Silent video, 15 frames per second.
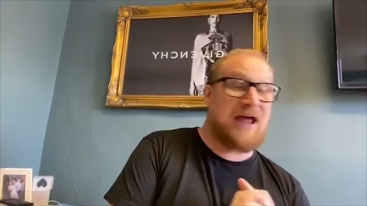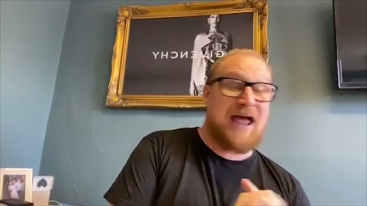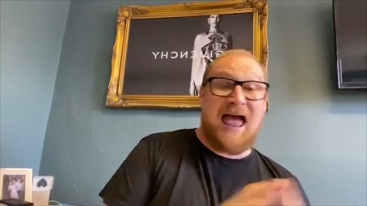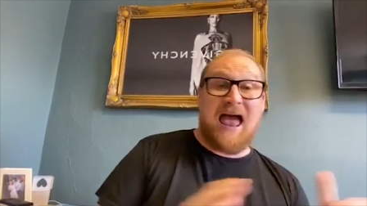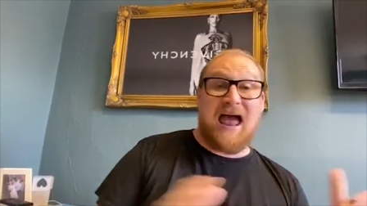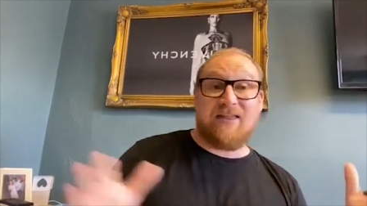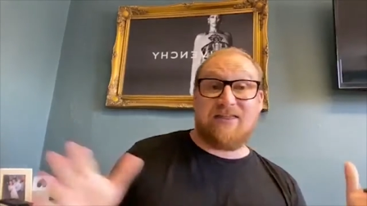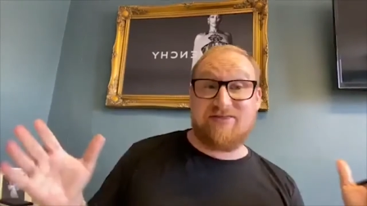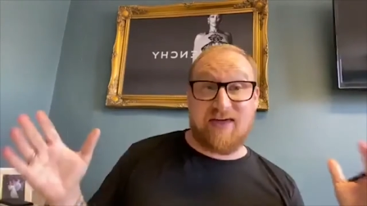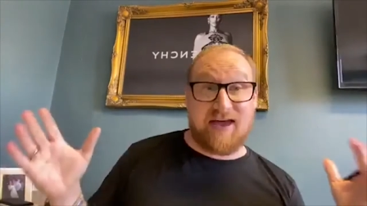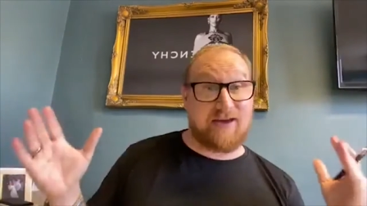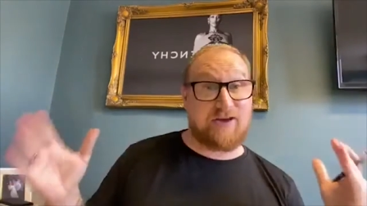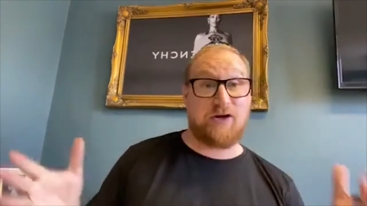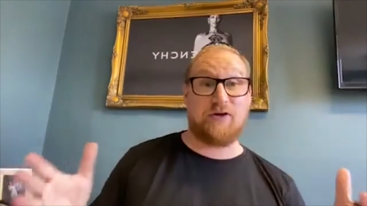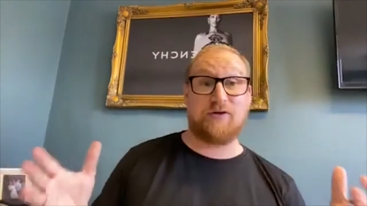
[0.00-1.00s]

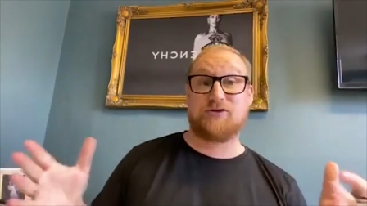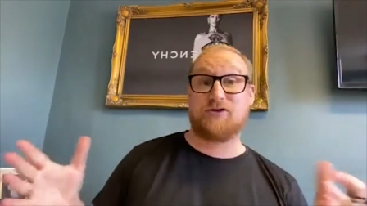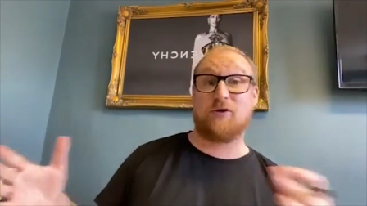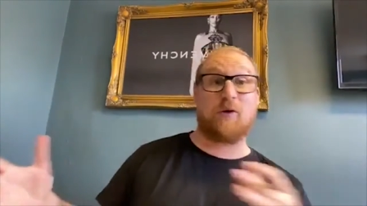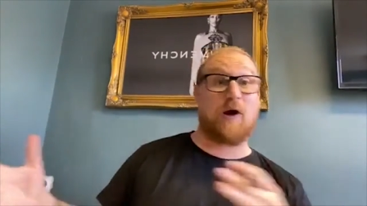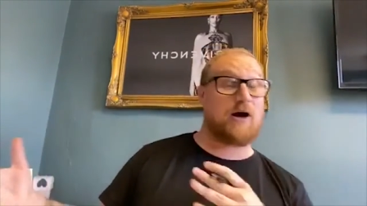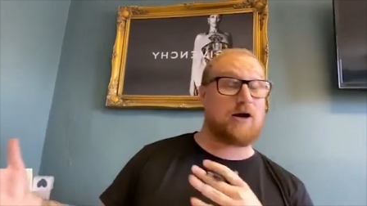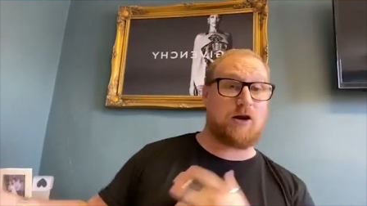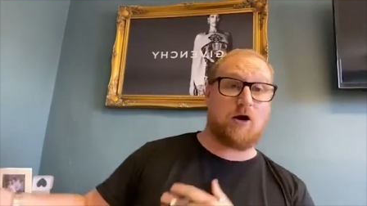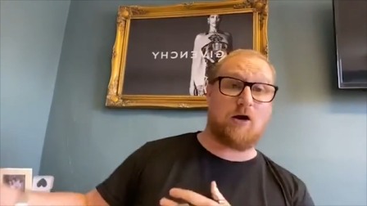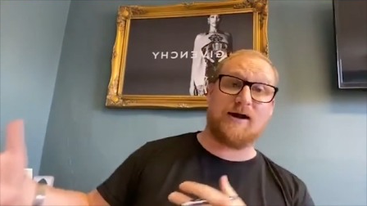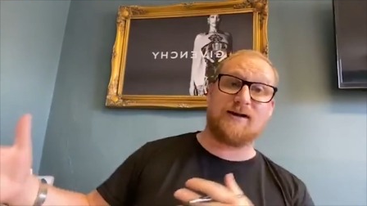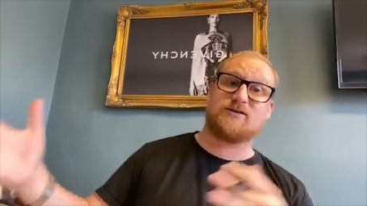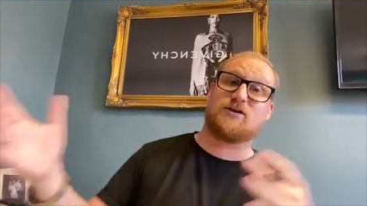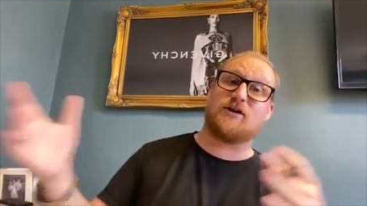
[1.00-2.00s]
Thank you to our
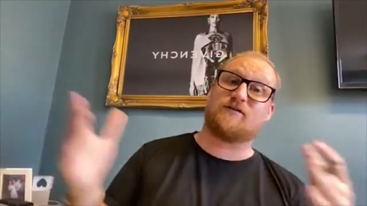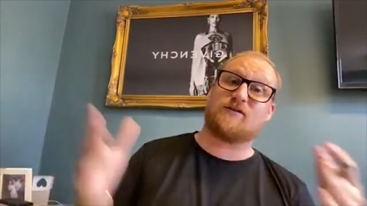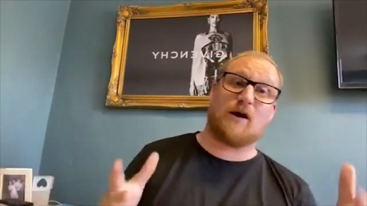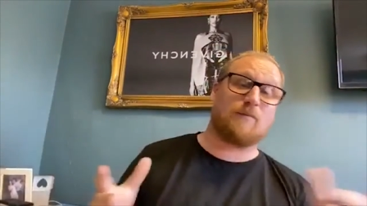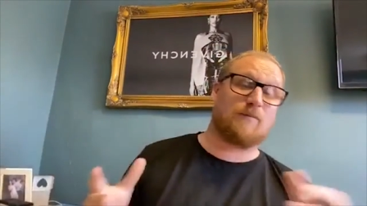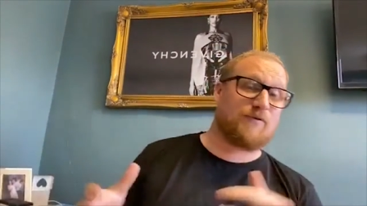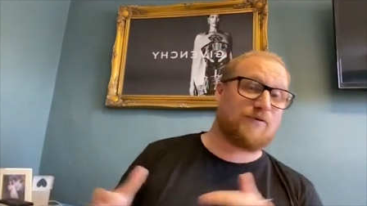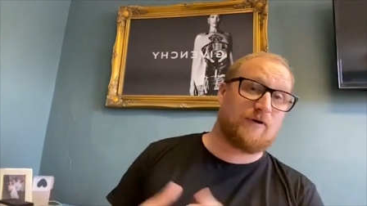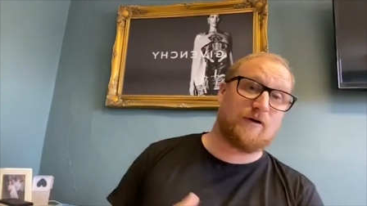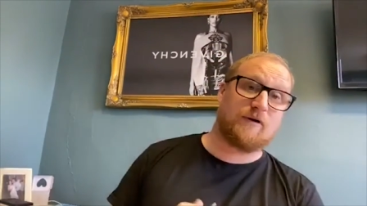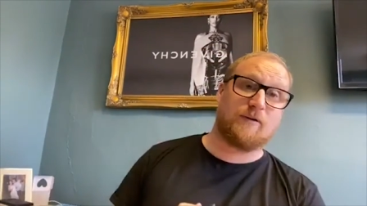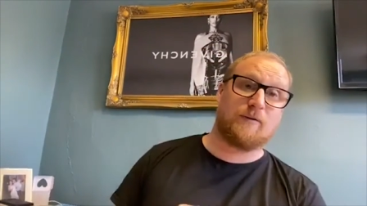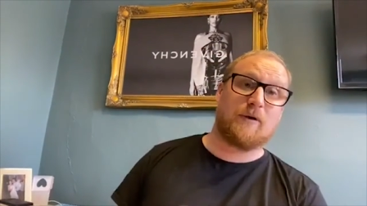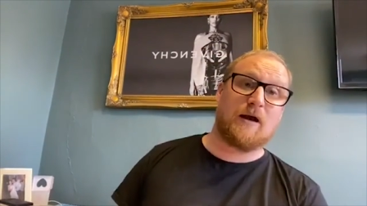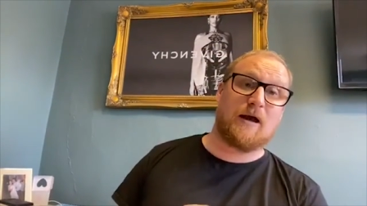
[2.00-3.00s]
clients that have come
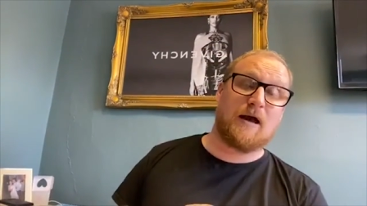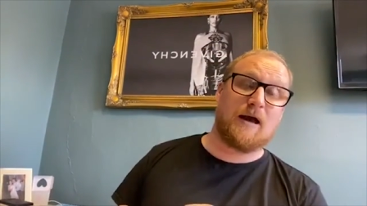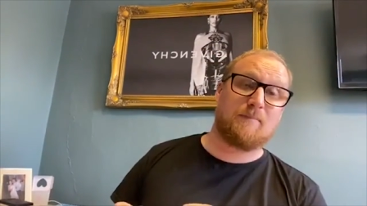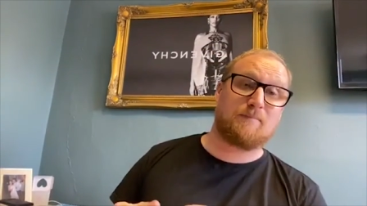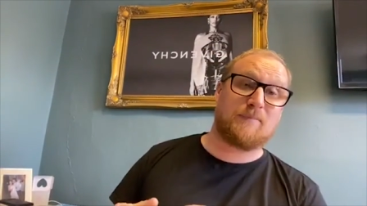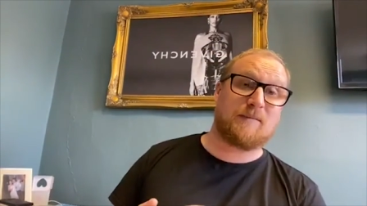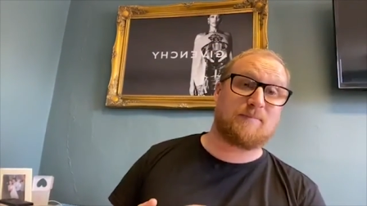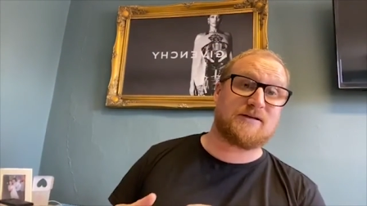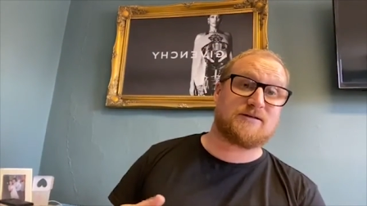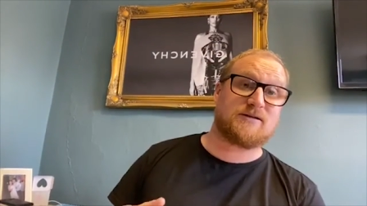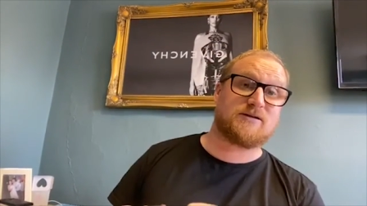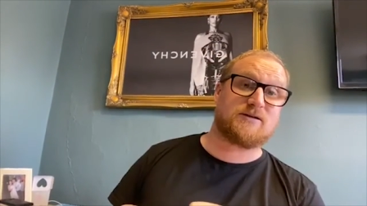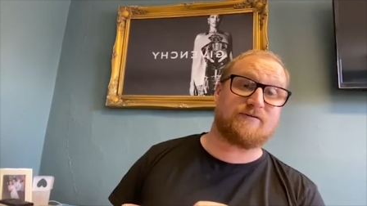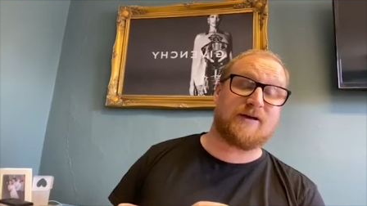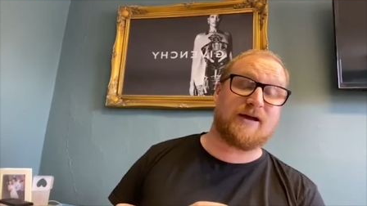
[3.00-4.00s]
through big
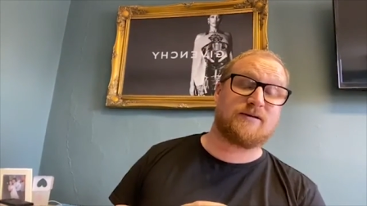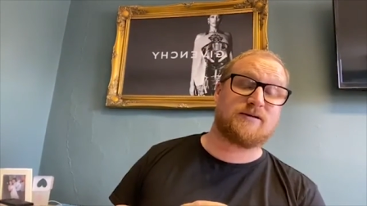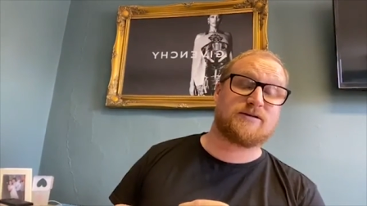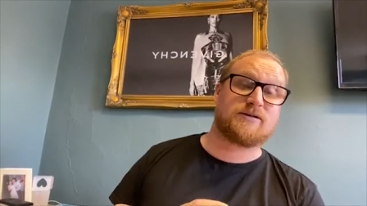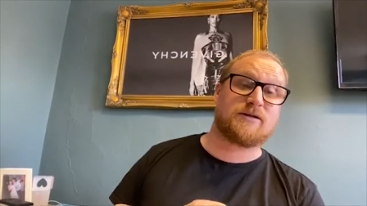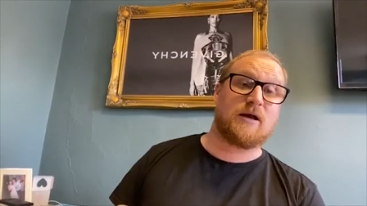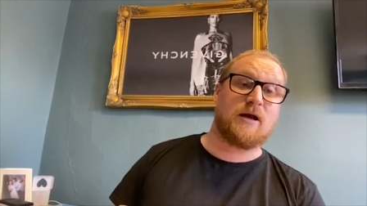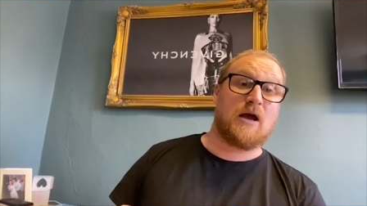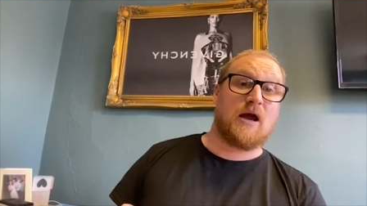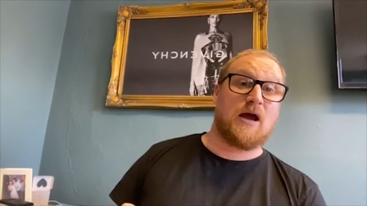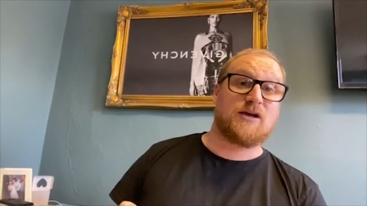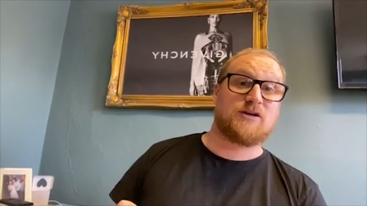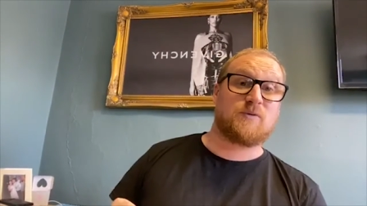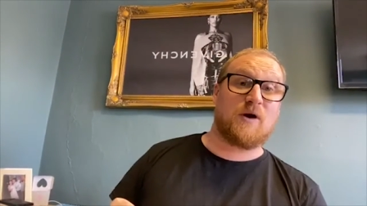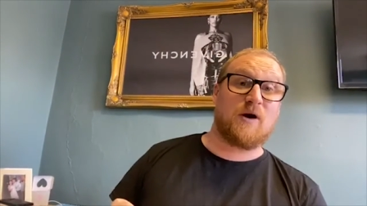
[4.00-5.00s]
business events
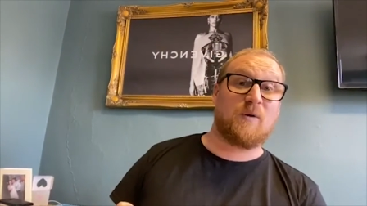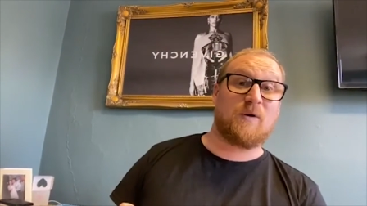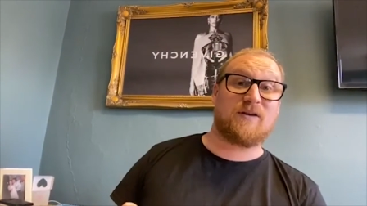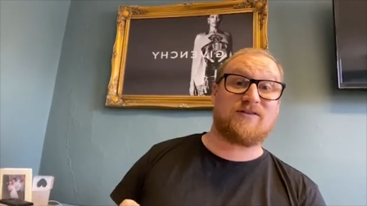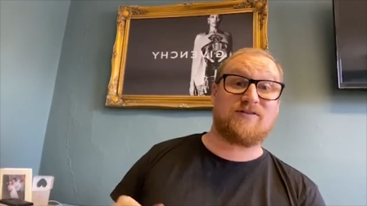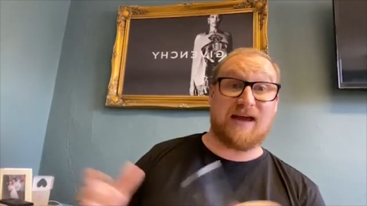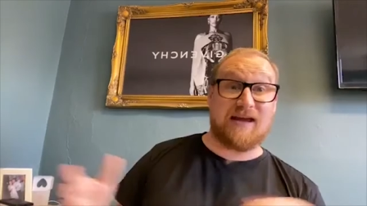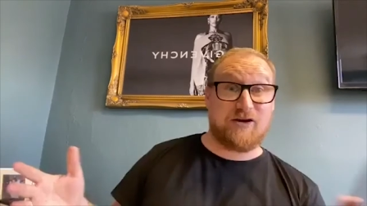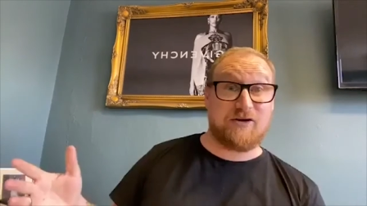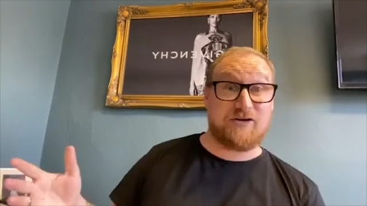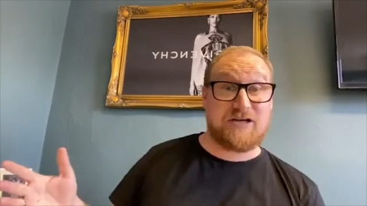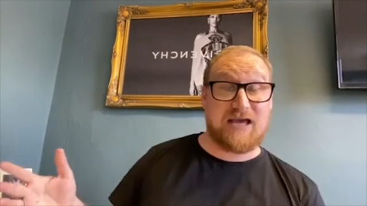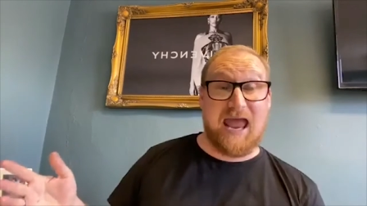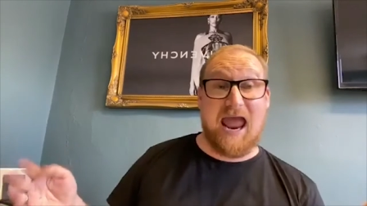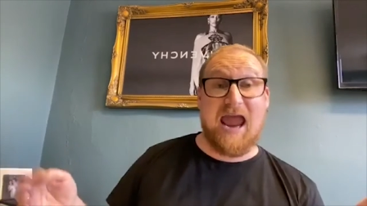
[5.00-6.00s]
as well. And thank you
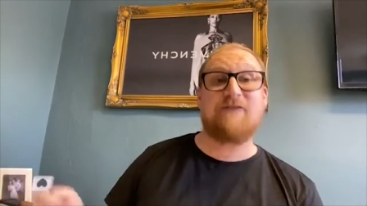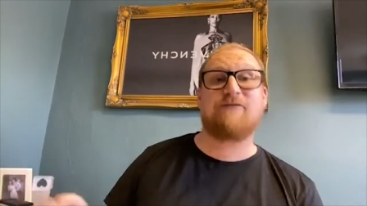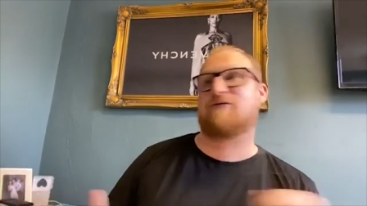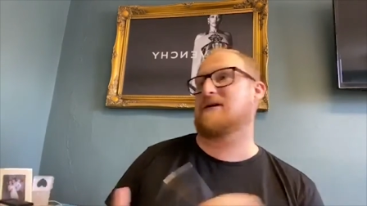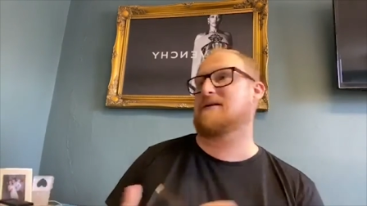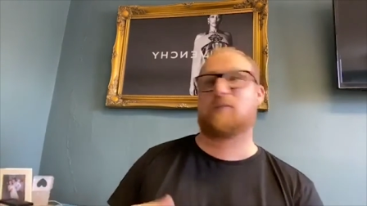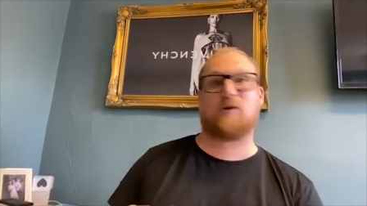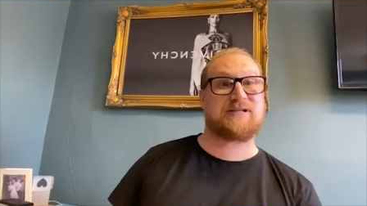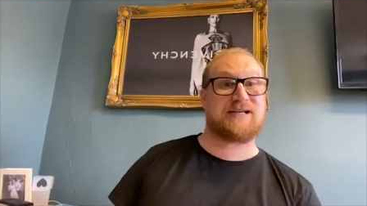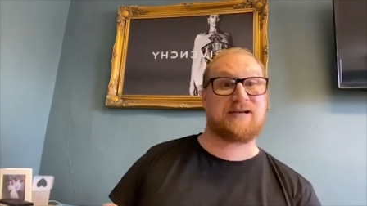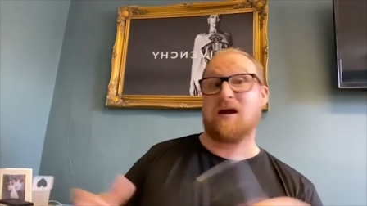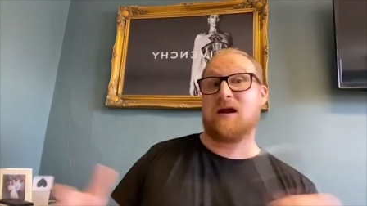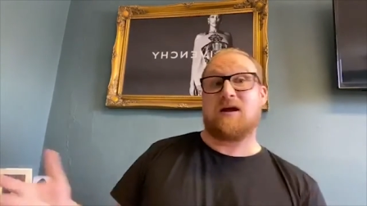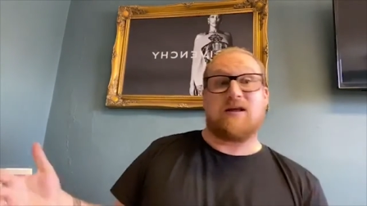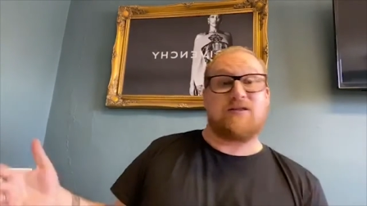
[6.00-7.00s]
to everybody
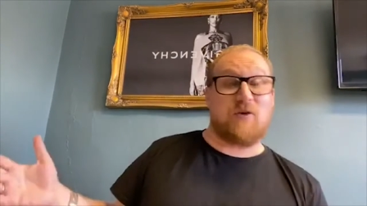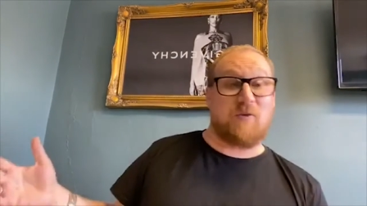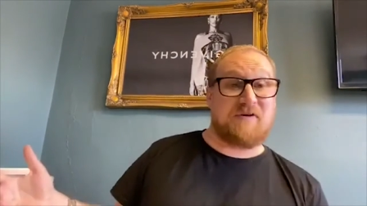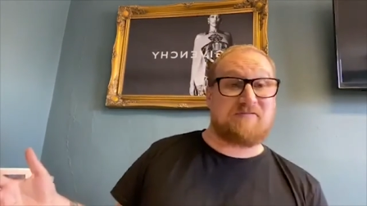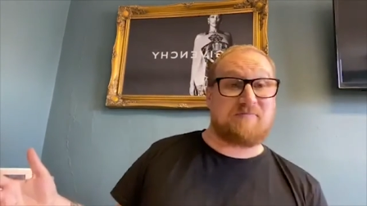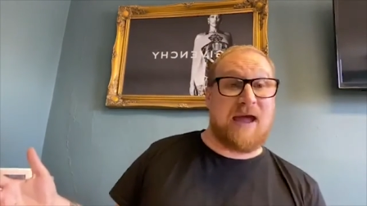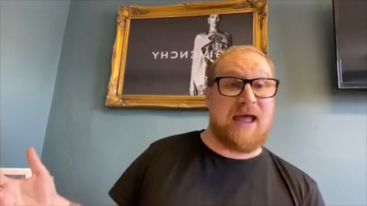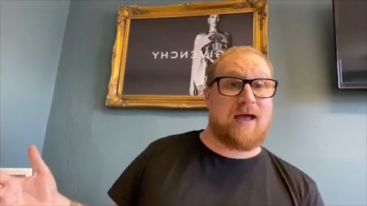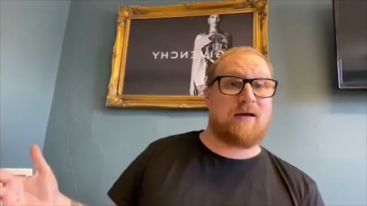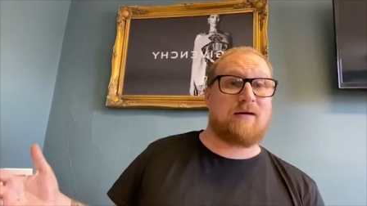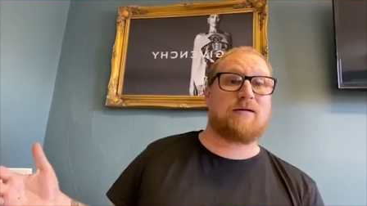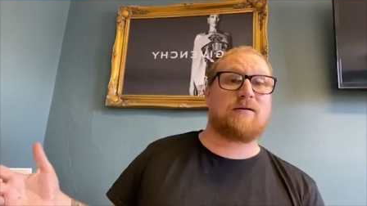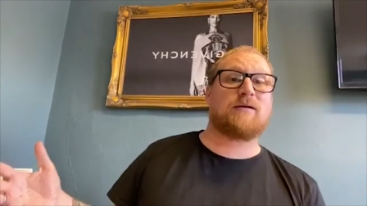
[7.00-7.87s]
that we've met.